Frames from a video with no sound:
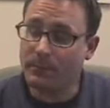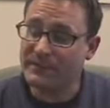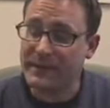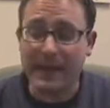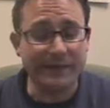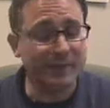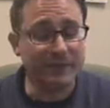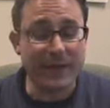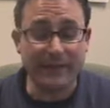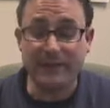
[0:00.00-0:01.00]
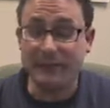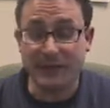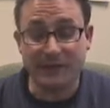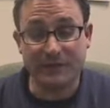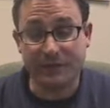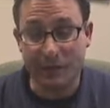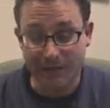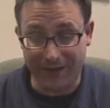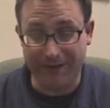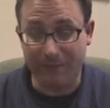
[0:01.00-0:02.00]
Besides the fact that you get to
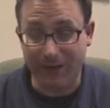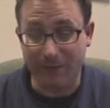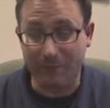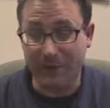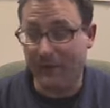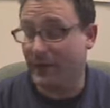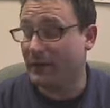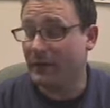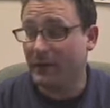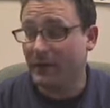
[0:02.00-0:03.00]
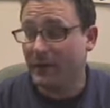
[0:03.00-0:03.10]
support independent media,